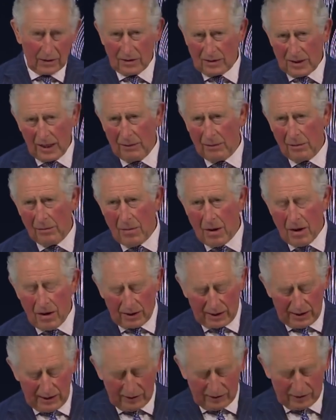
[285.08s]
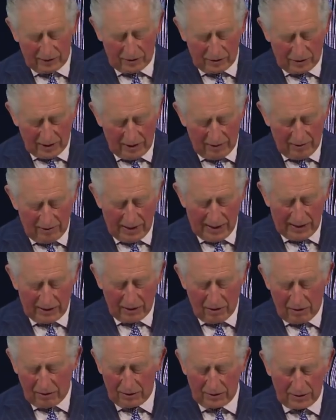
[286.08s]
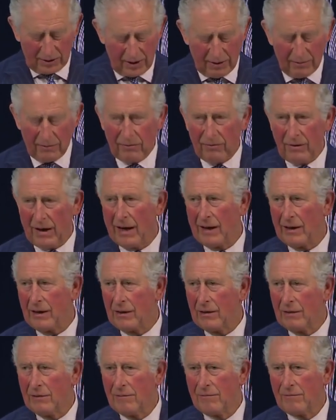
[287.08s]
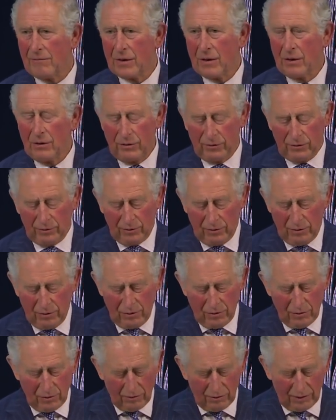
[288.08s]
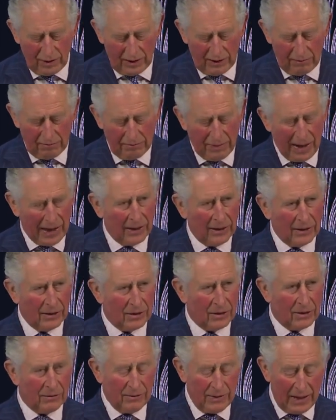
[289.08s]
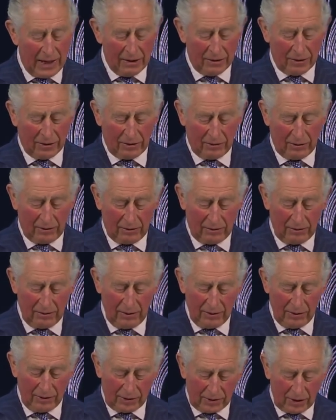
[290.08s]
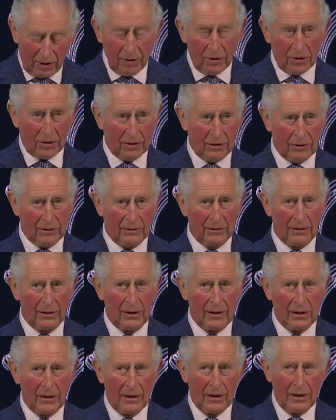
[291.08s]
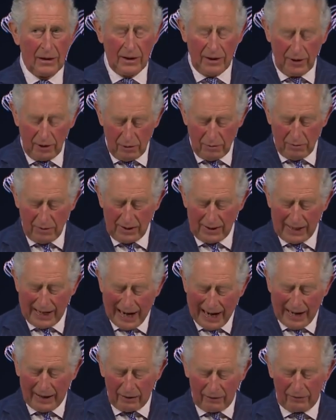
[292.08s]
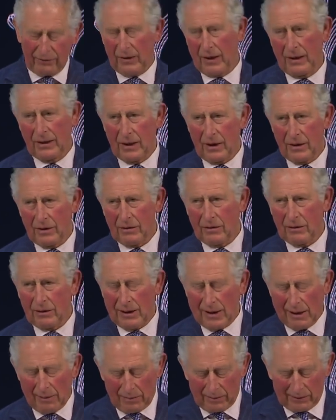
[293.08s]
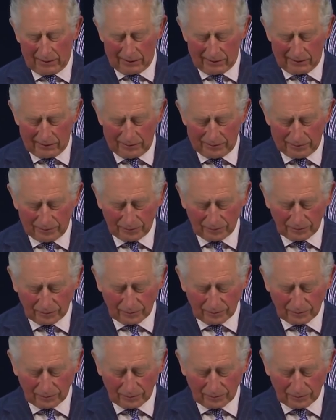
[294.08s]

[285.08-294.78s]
Sustainable markets generate long term value through the balance of natural, social, human, and financial capital.